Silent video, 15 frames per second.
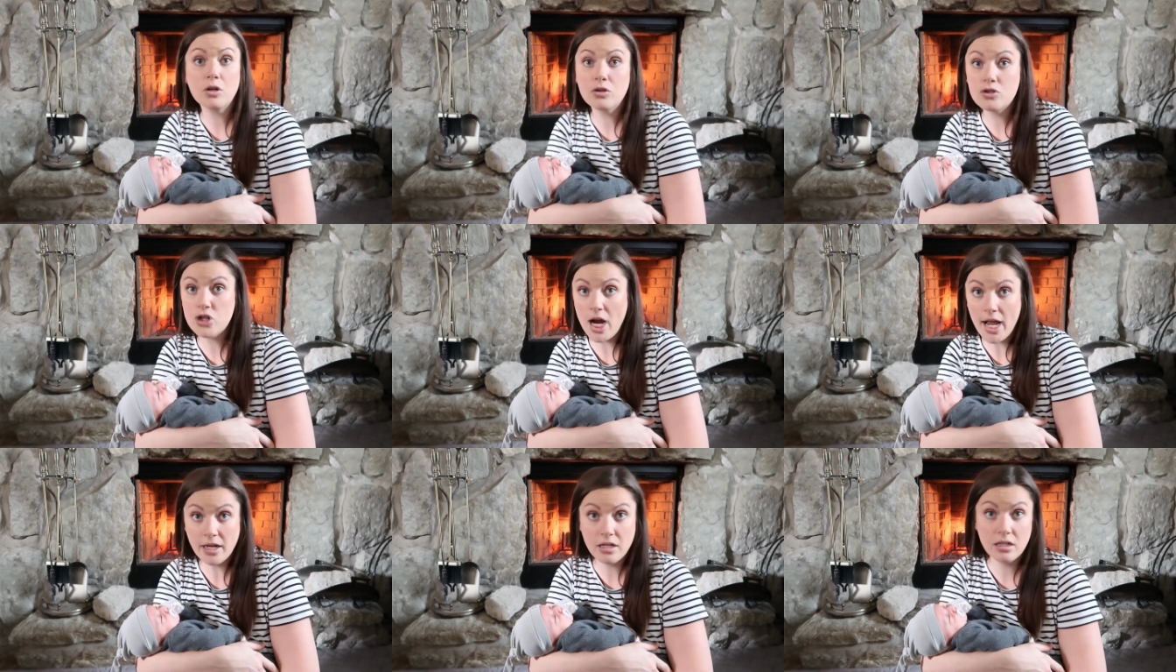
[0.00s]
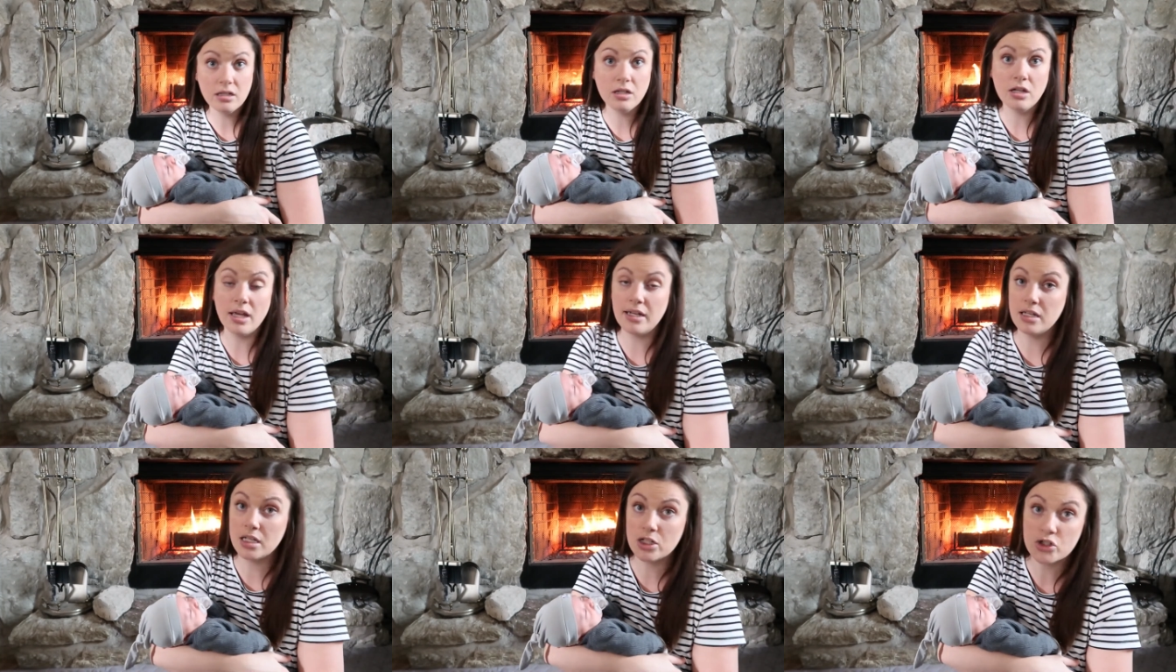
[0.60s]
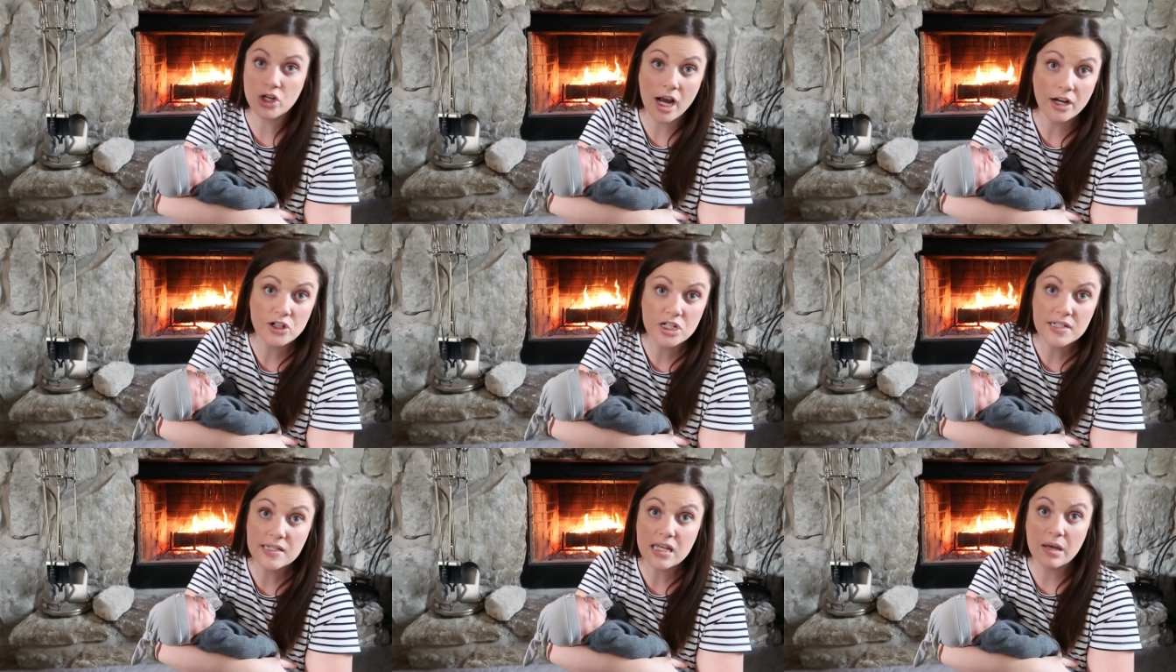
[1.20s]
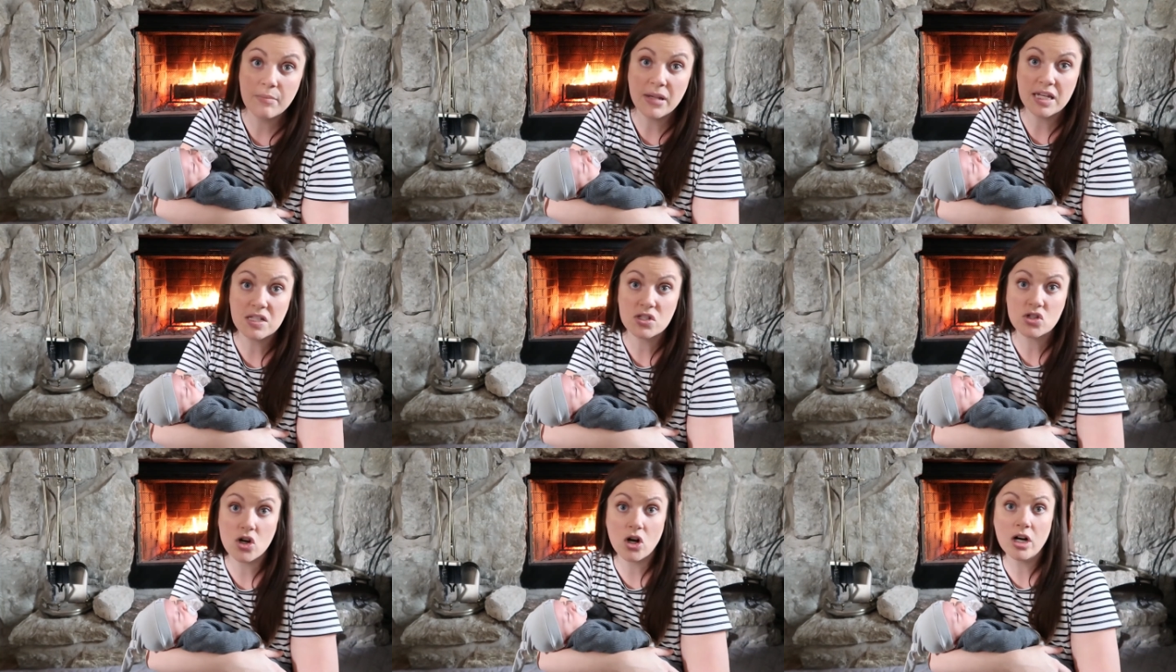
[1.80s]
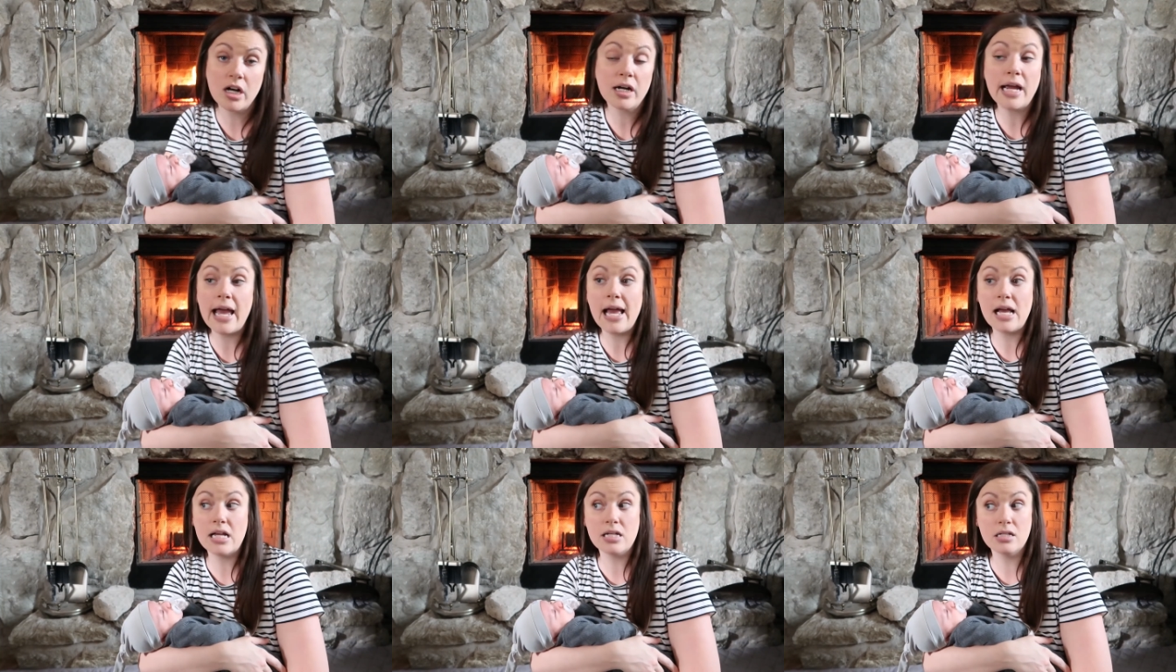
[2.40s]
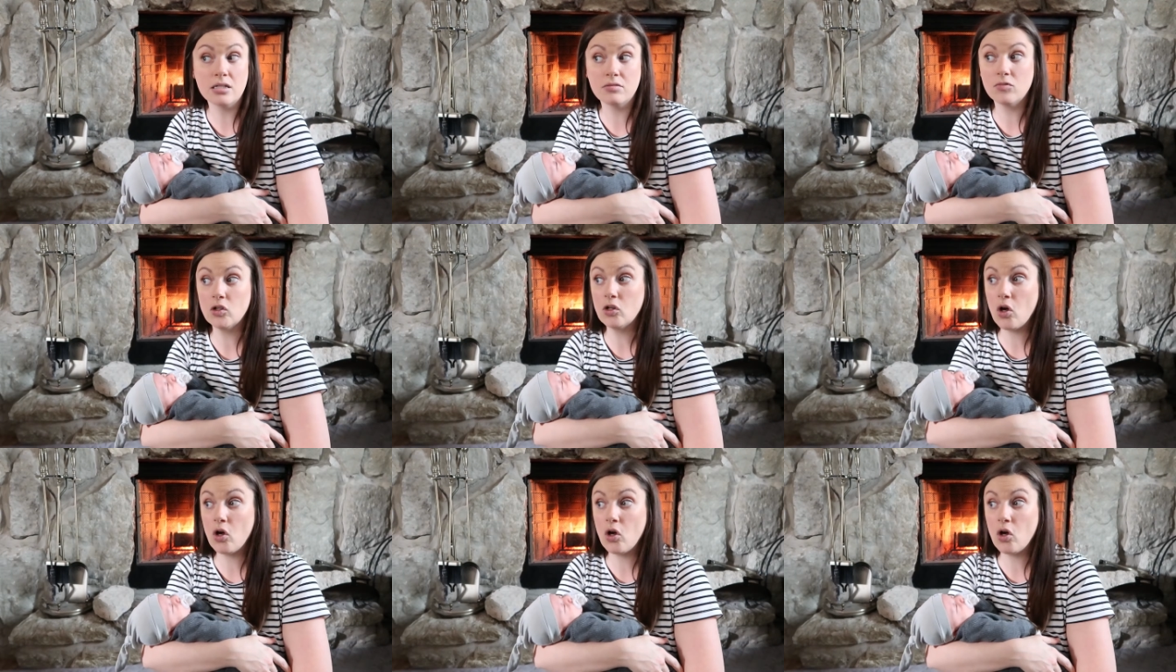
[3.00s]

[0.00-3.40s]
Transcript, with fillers: track any contractions that may start and